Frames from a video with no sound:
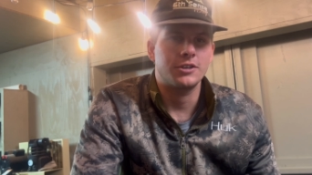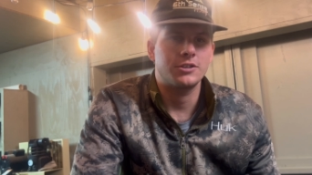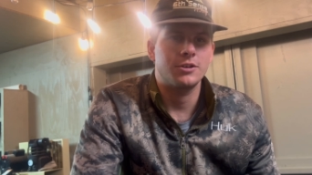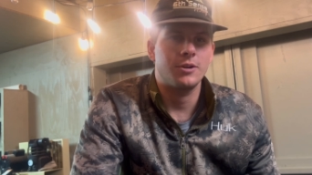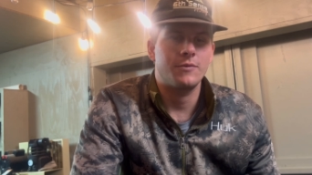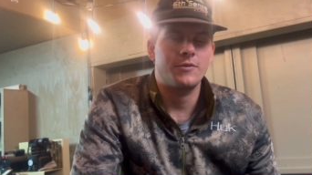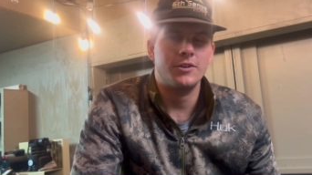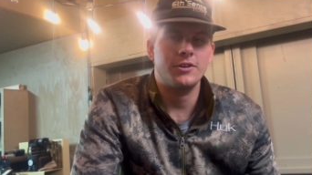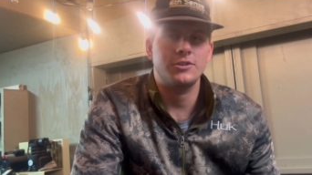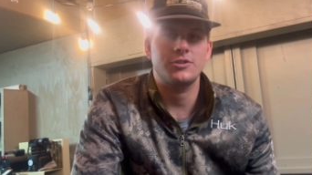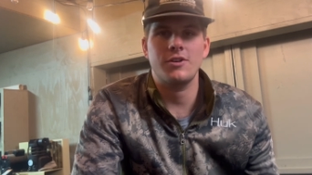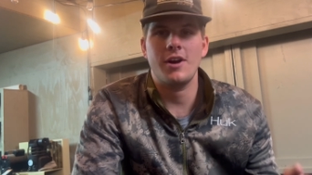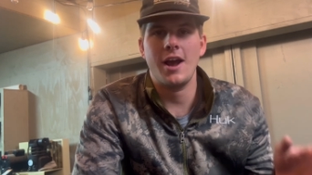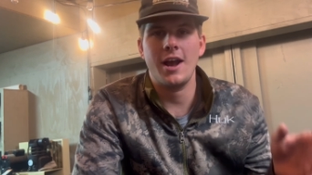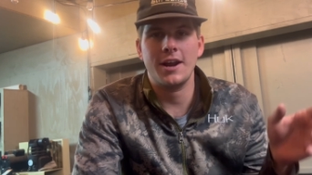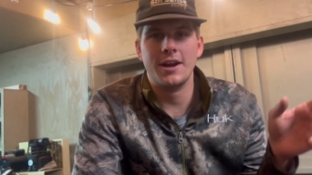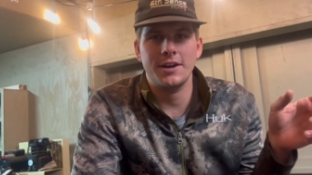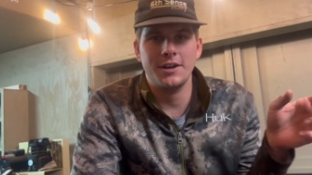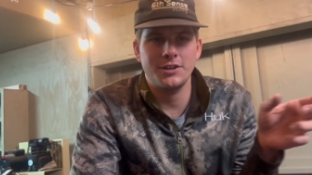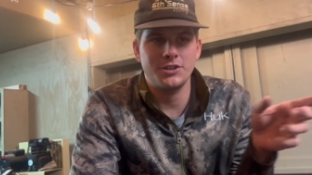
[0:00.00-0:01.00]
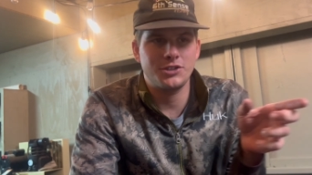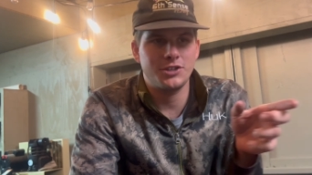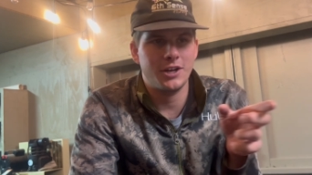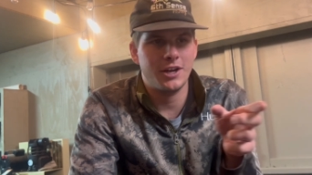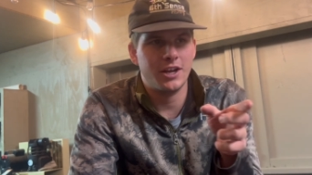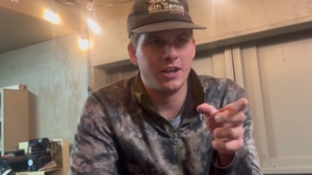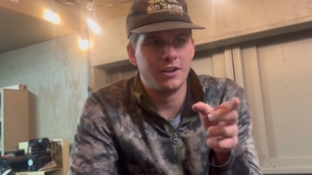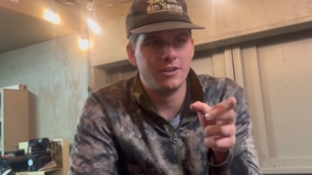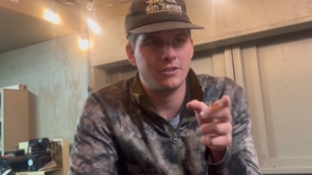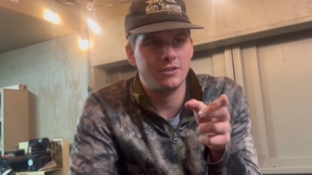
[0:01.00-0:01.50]
So if you're dragging a
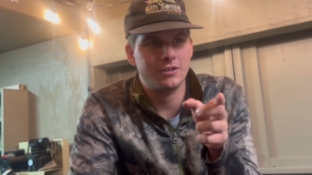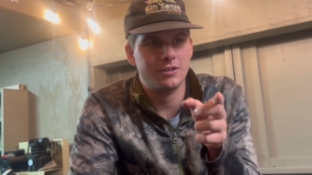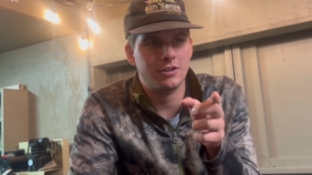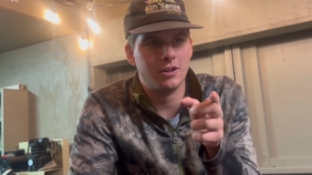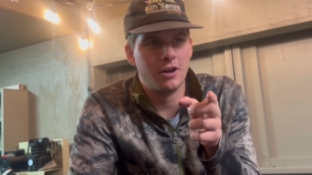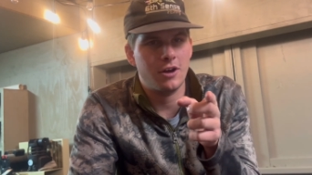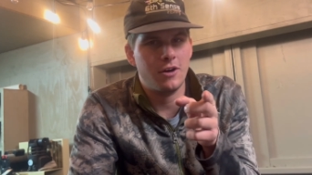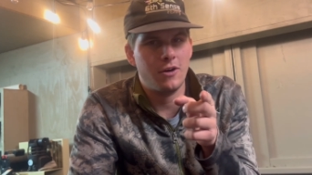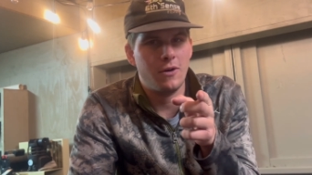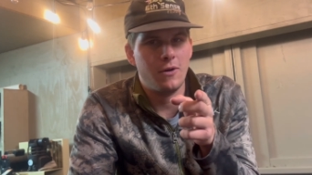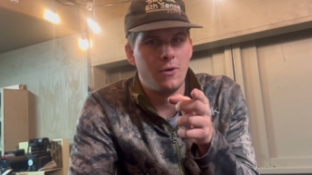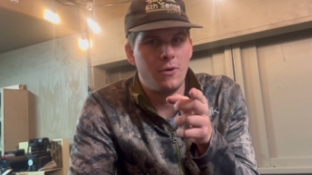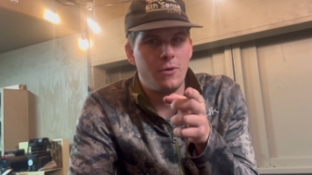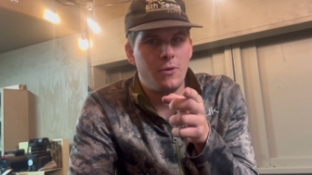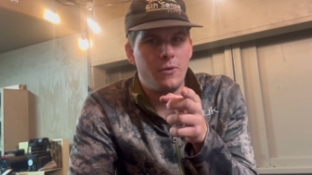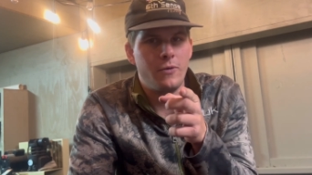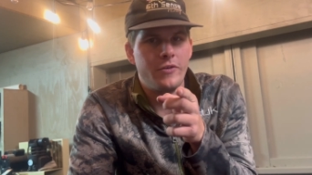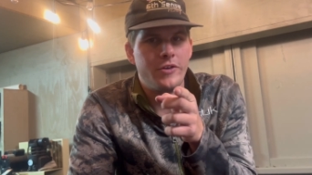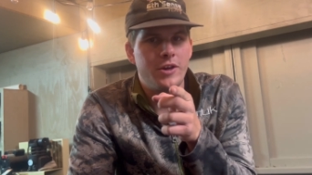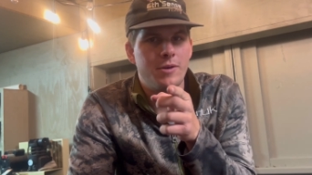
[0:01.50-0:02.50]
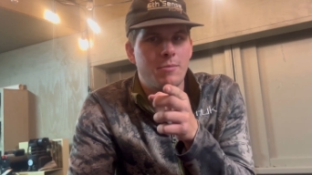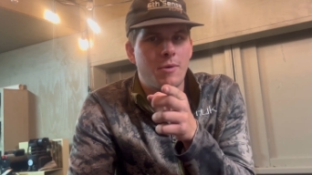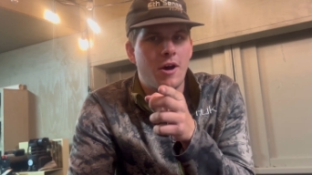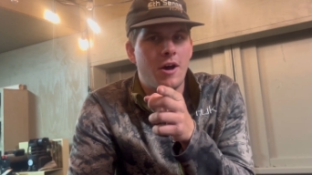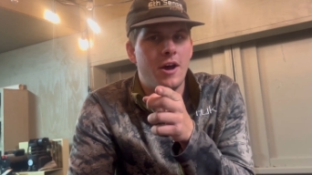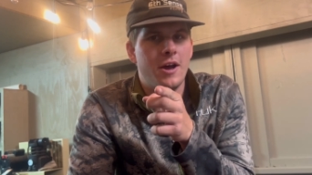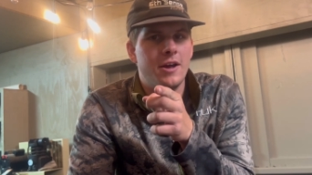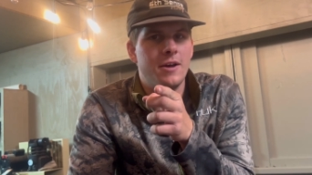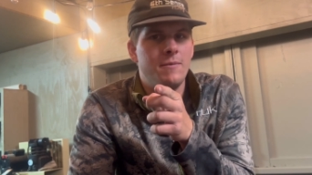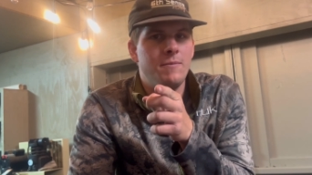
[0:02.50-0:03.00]
jig slowly
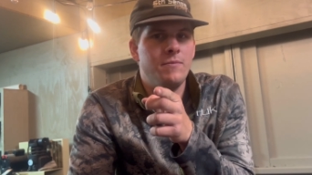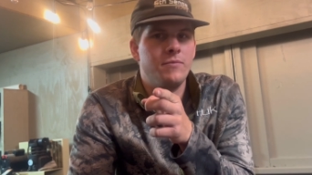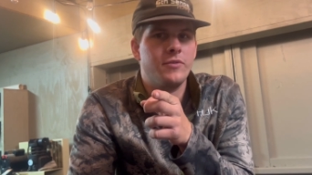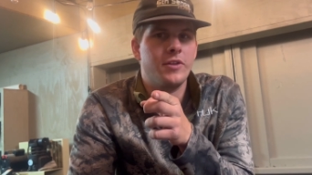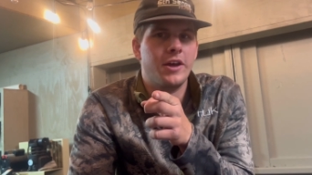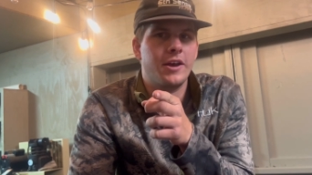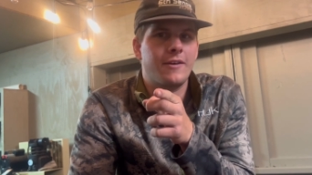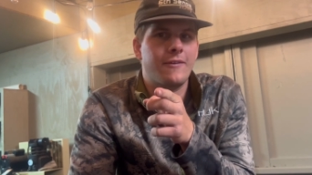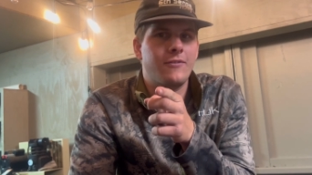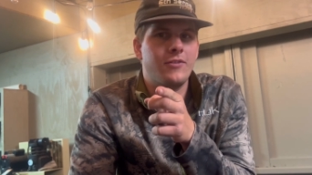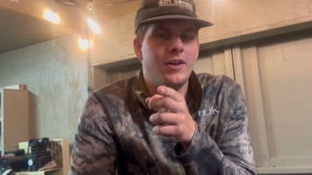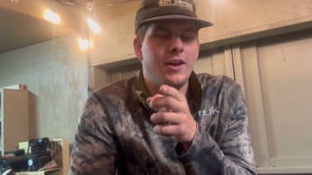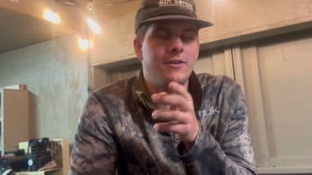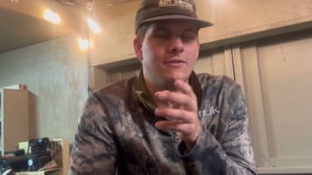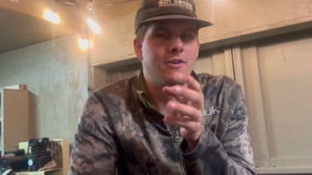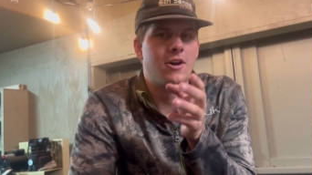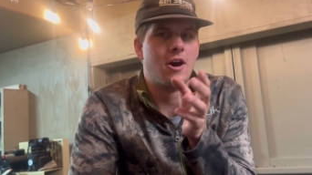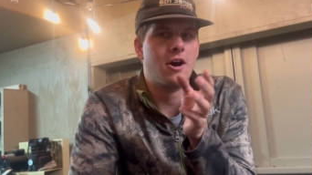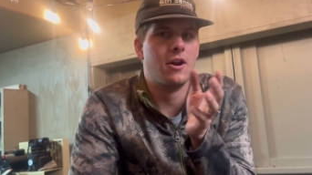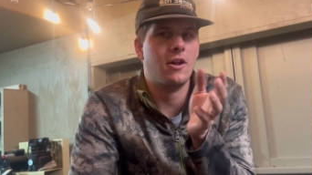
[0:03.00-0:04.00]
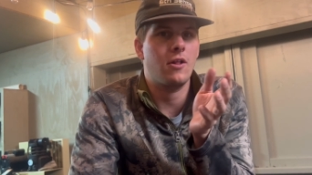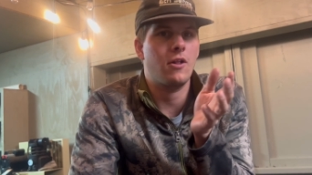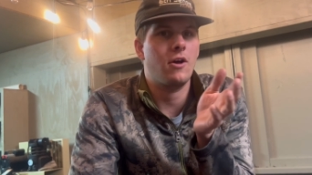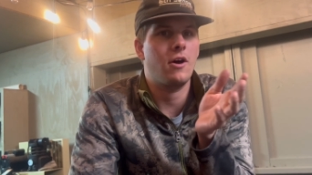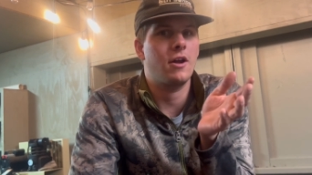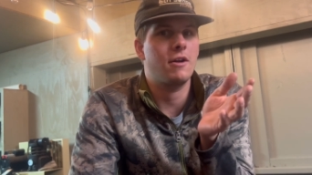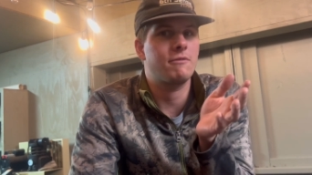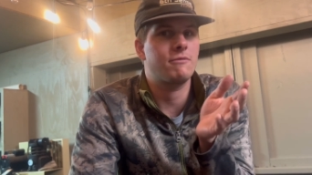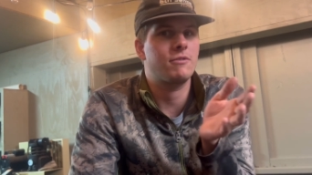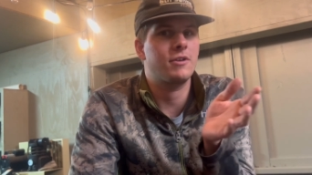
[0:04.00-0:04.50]
by them, like, they've got a
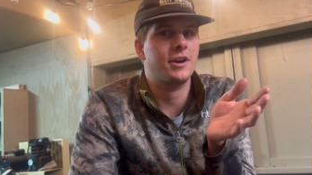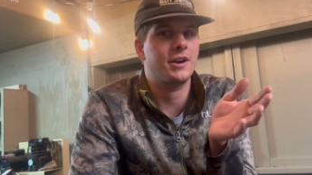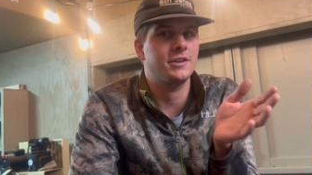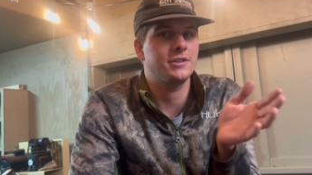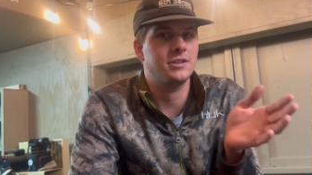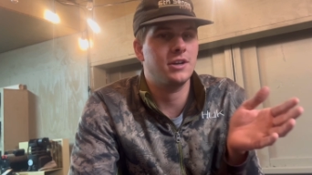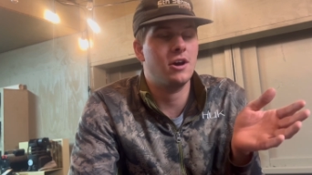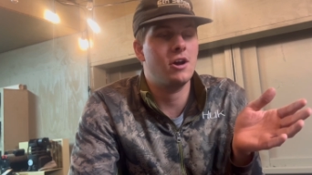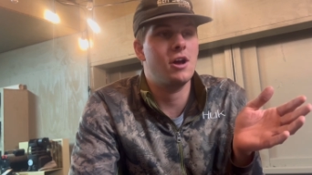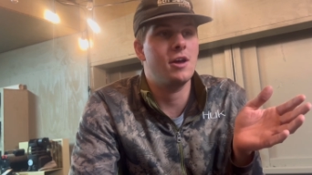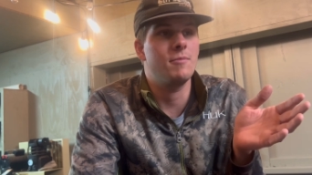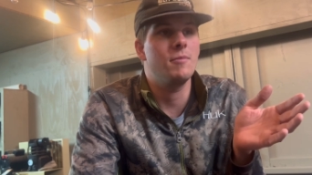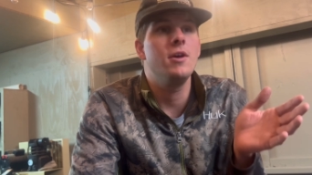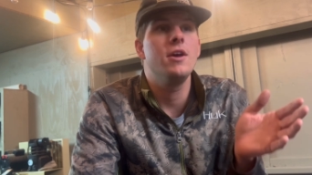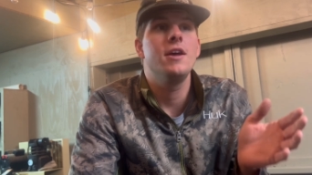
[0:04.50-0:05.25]
lot of friggin' time